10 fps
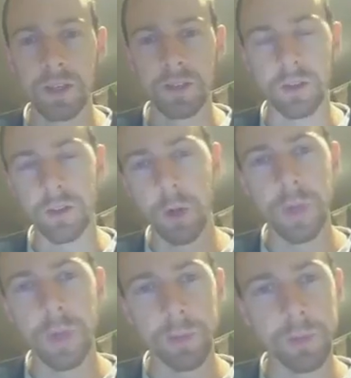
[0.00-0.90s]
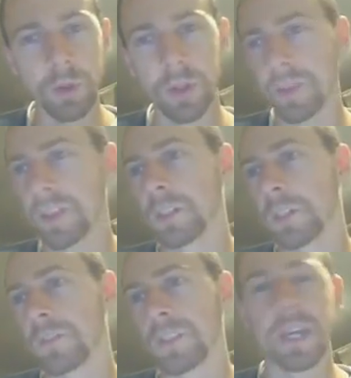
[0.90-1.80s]
so you open up all the things that
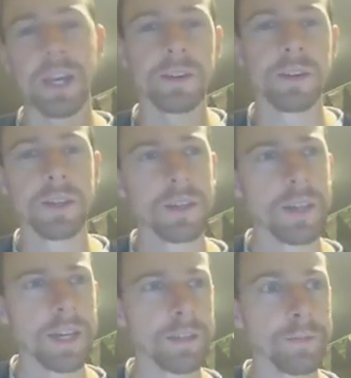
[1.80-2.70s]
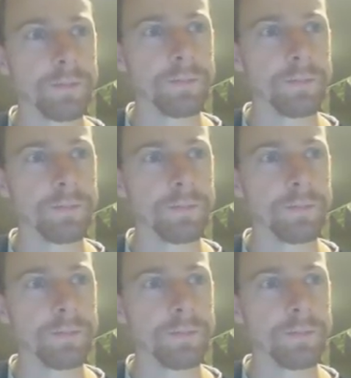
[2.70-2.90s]
you've scanned and the,